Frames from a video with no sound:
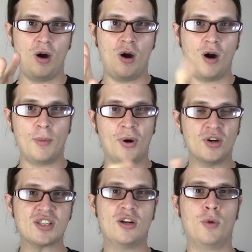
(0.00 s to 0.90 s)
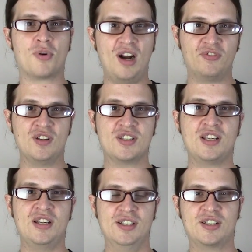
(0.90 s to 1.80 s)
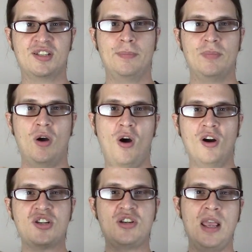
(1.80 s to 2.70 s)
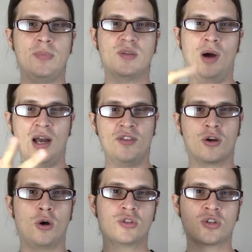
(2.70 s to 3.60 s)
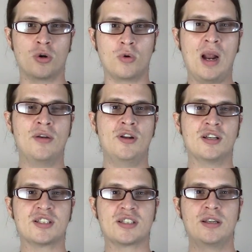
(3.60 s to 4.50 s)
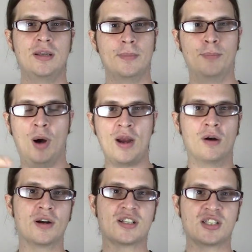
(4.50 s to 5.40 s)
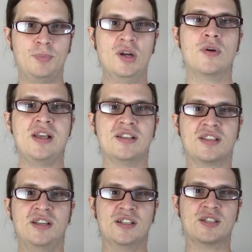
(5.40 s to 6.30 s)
our personal preferences are shaped by the culture around us, by our experiences,